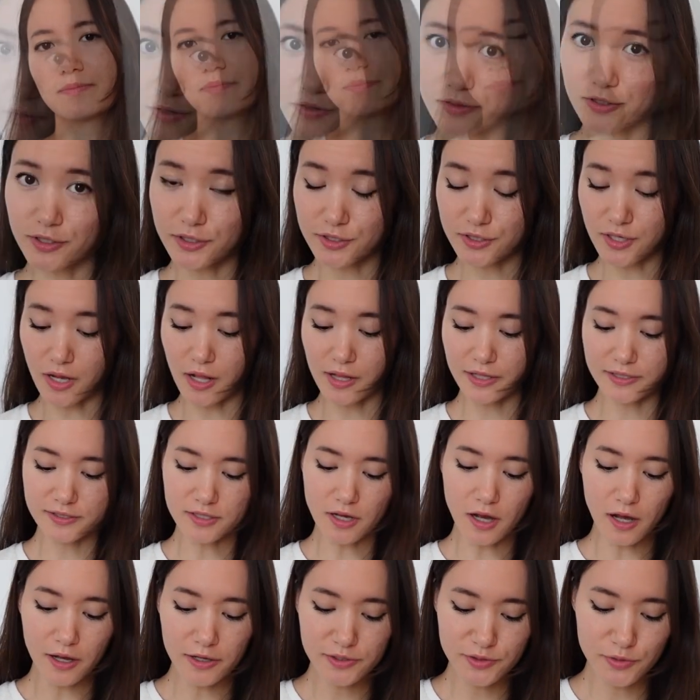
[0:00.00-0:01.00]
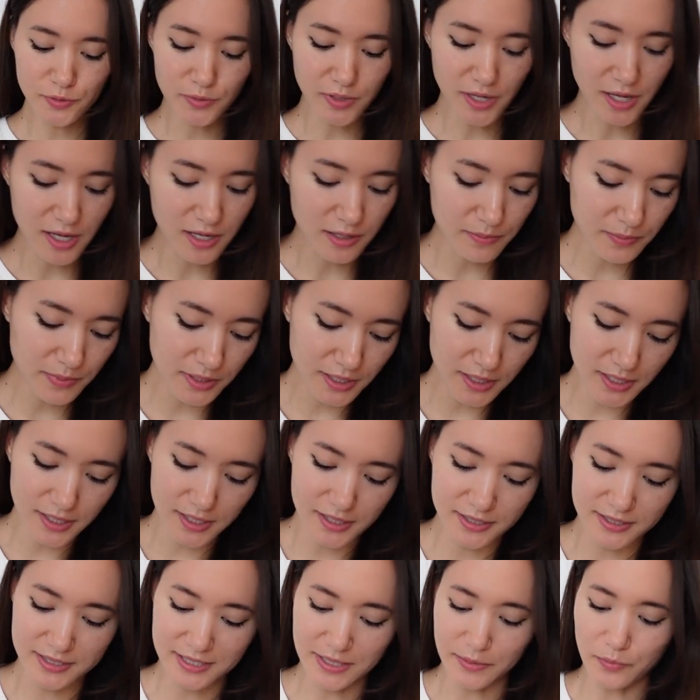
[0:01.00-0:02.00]
The solids also come
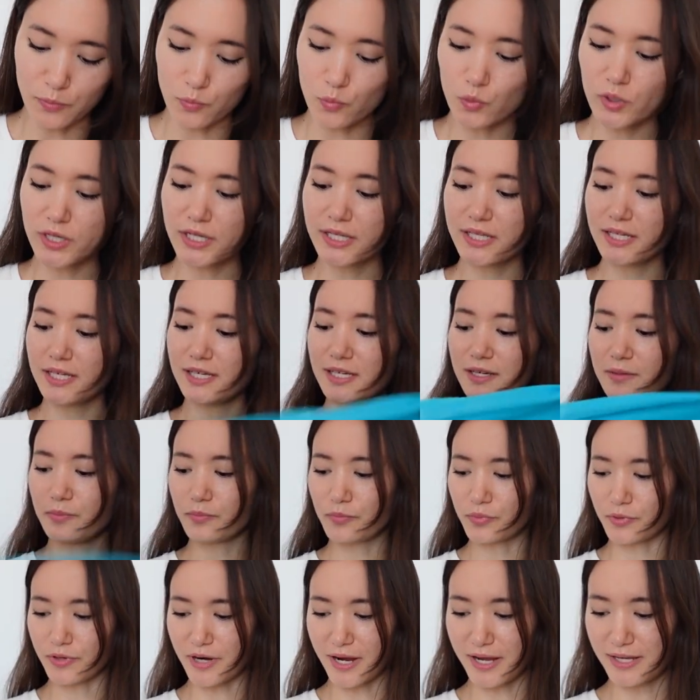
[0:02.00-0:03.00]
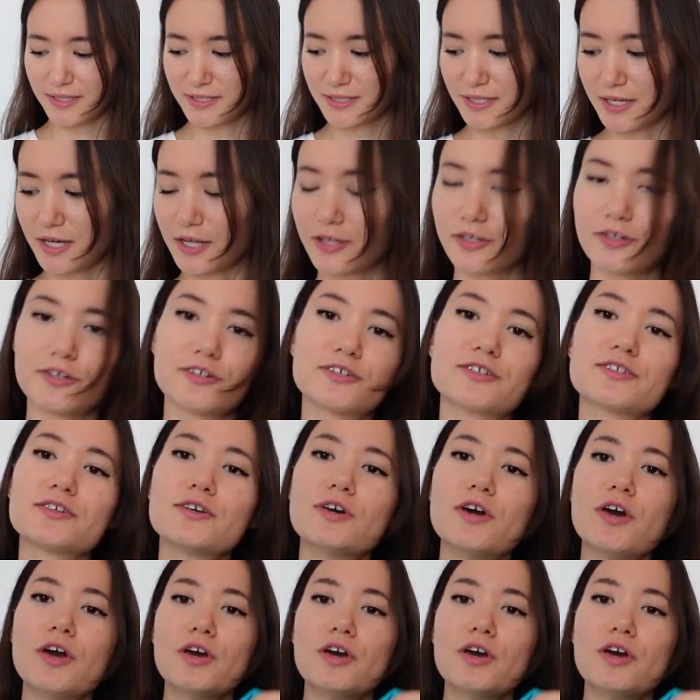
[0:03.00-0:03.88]
in some really bright colors.